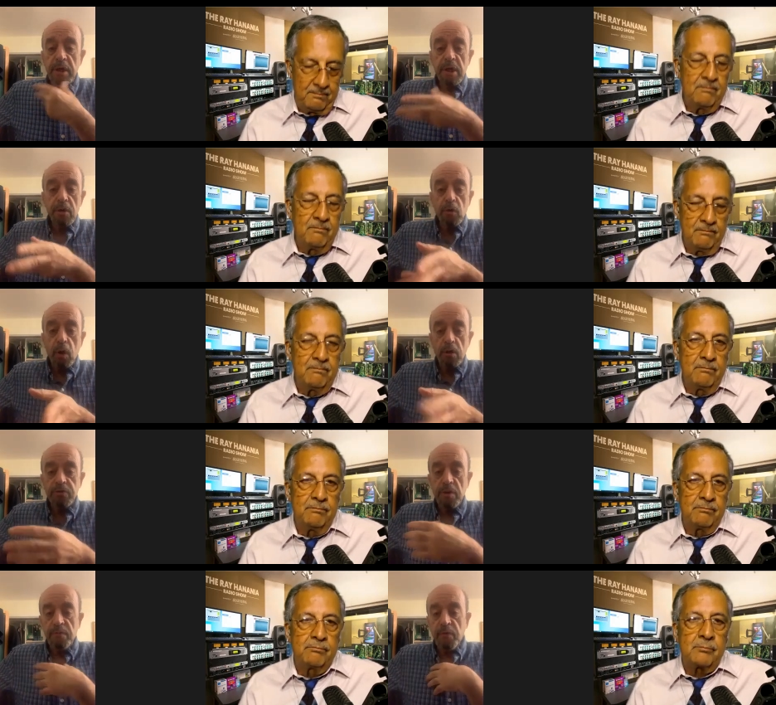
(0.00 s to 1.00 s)
Speaker 1: they can call
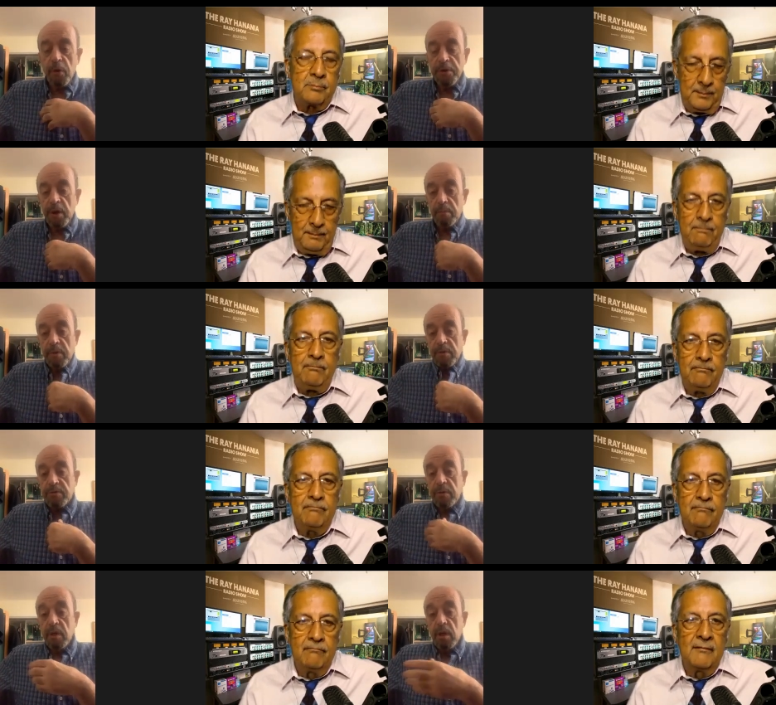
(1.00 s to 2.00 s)
some phone
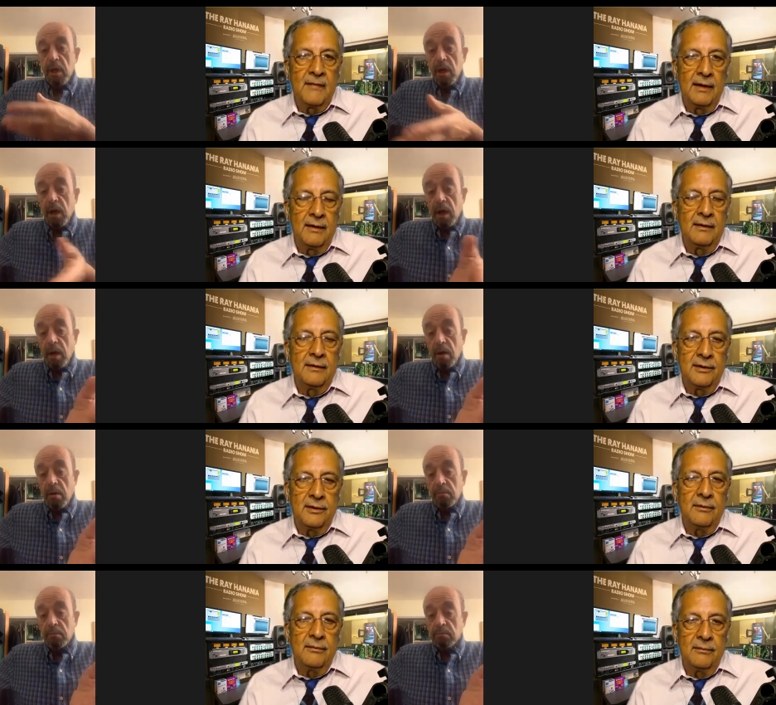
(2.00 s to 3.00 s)
numbers Eh,
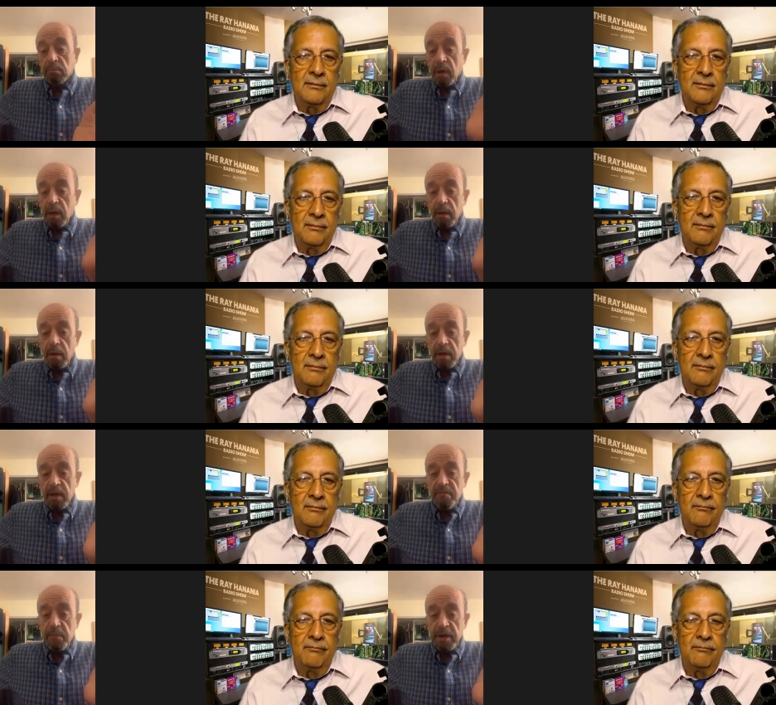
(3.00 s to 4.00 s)
um, I
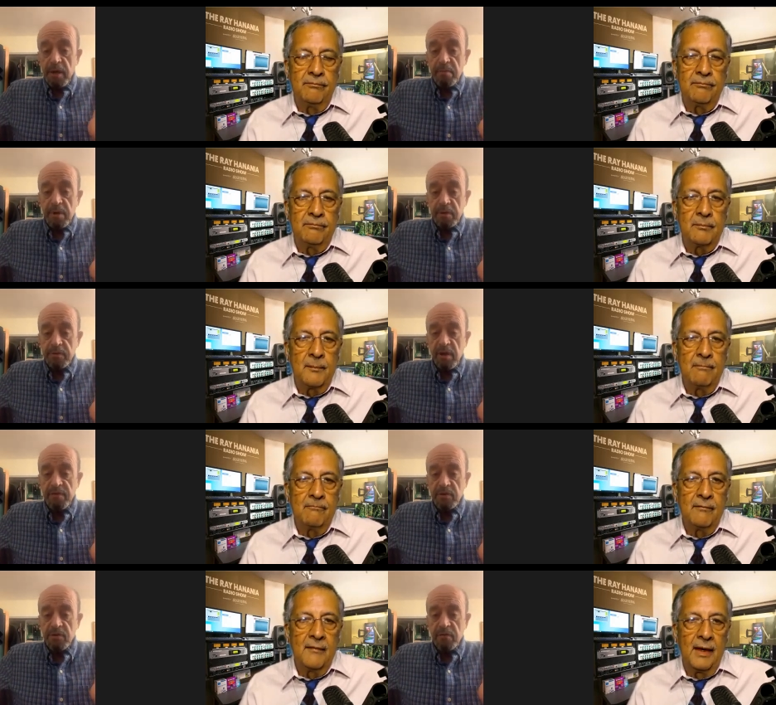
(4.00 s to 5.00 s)
give my number
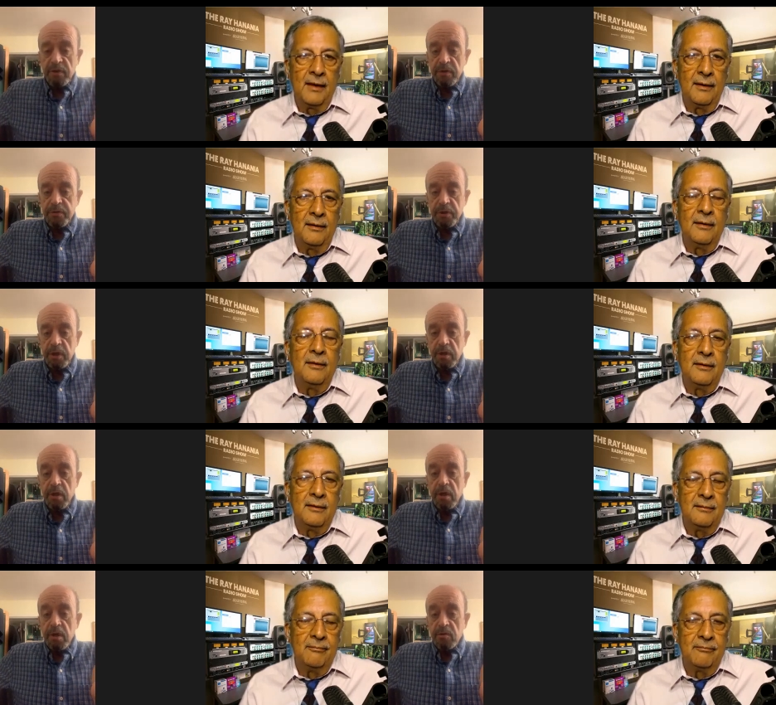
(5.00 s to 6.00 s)
773
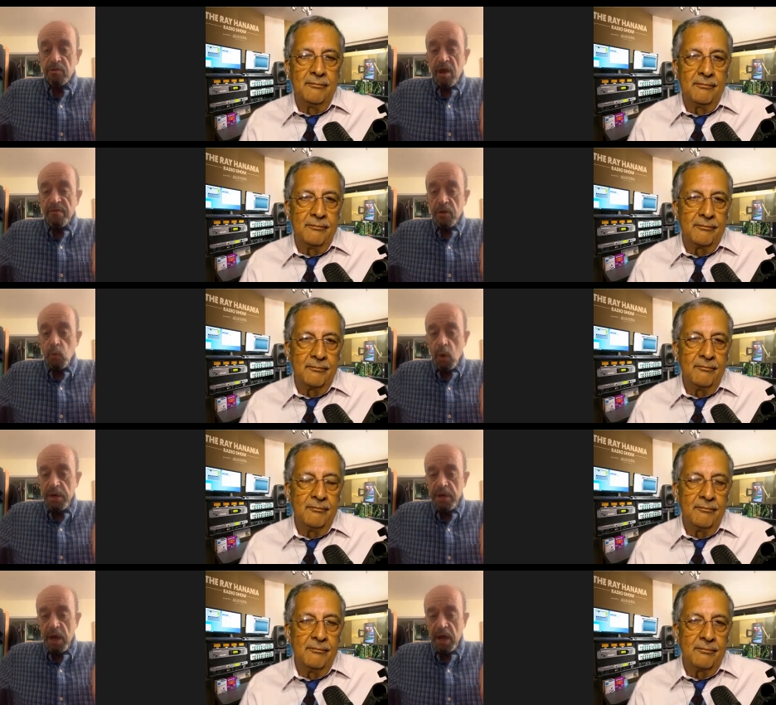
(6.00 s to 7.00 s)

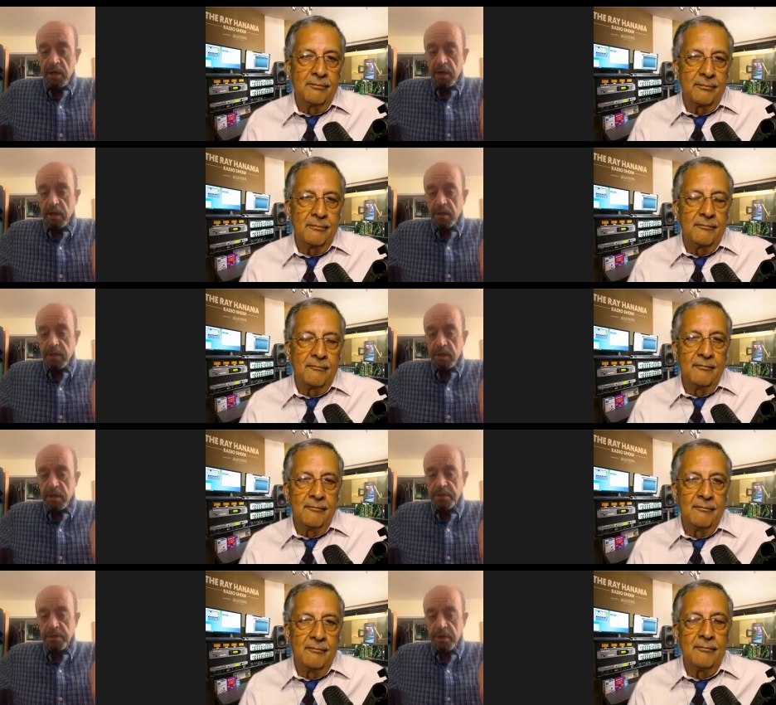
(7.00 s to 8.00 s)
719
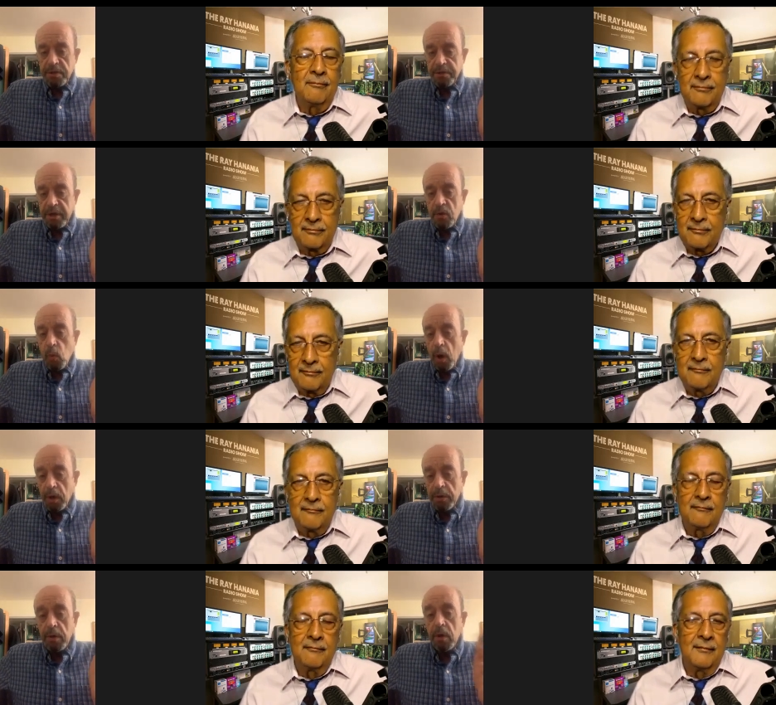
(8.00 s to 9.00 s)

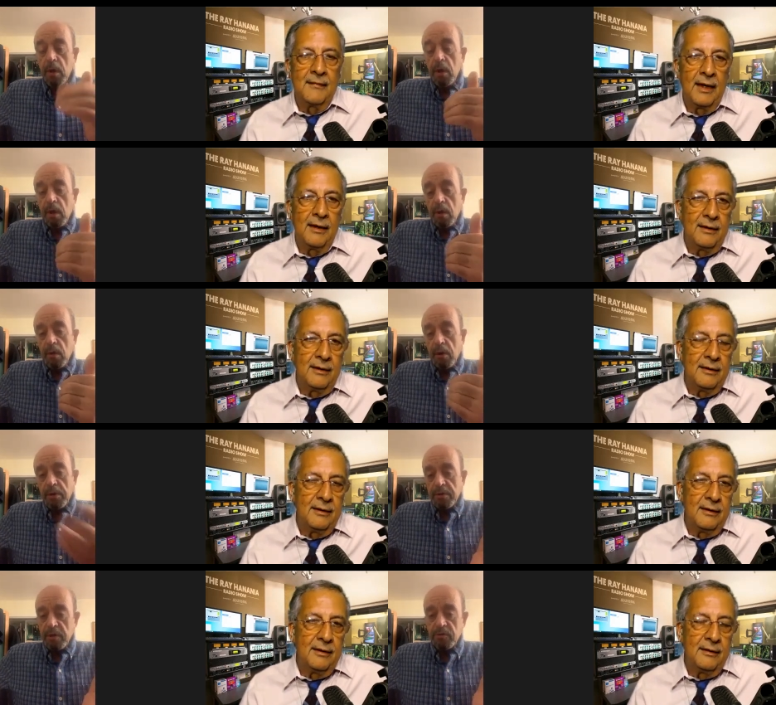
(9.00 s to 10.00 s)
3331,
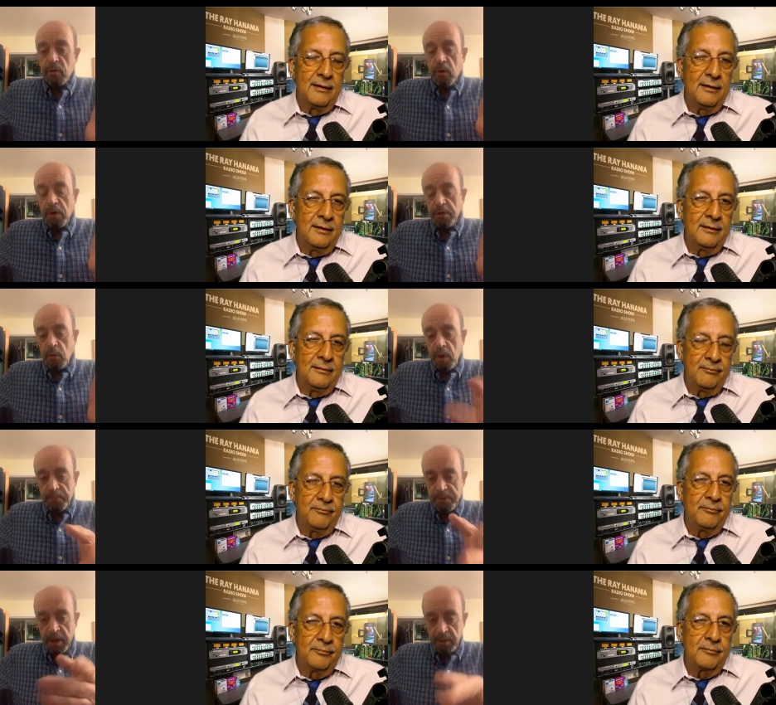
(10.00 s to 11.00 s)
or just go on the
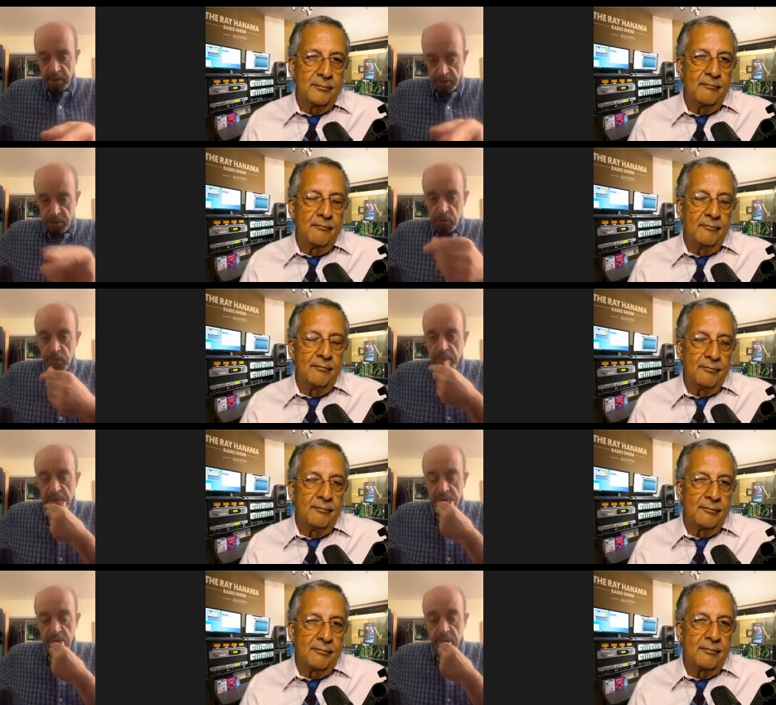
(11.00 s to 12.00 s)
website that you
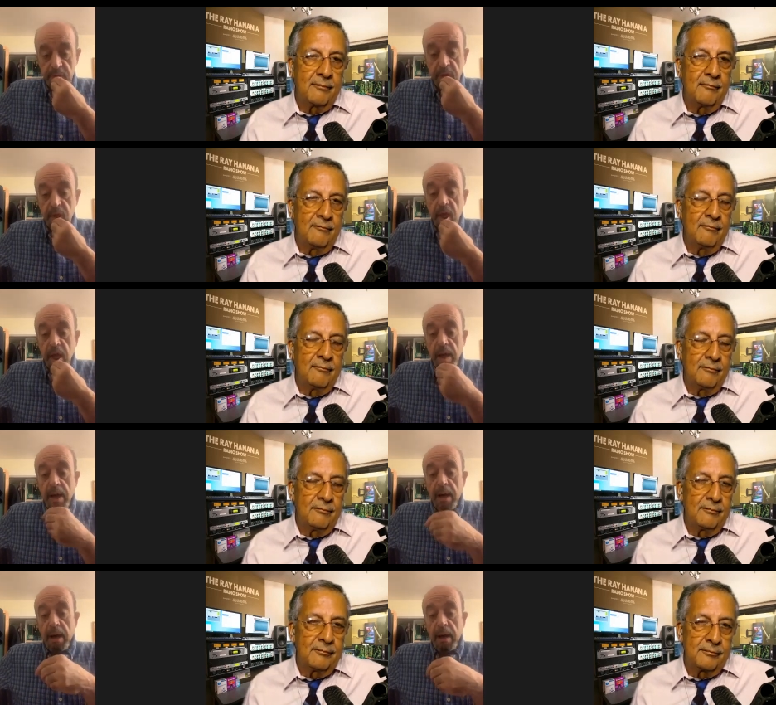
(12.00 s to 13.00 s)
mentioned.
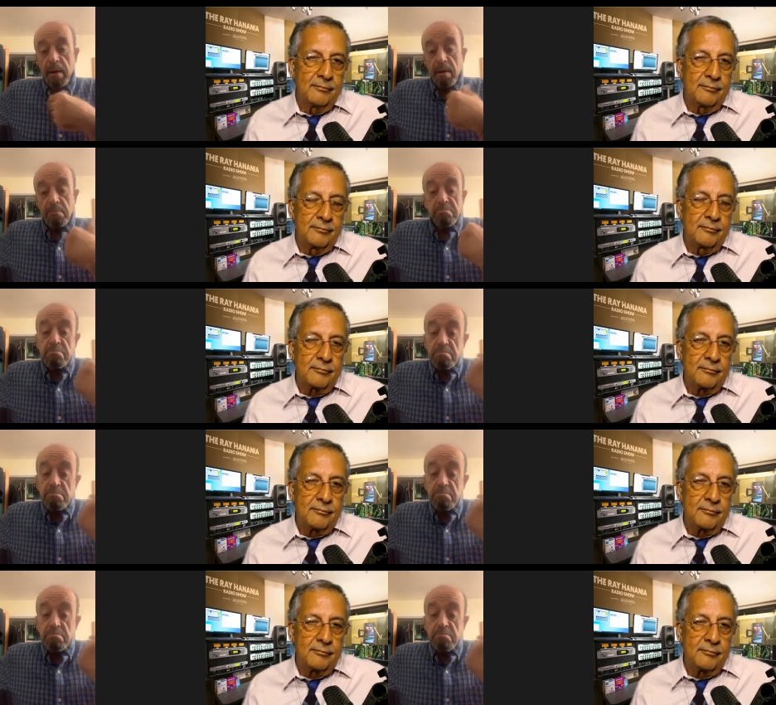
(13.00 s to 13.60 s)
Uh,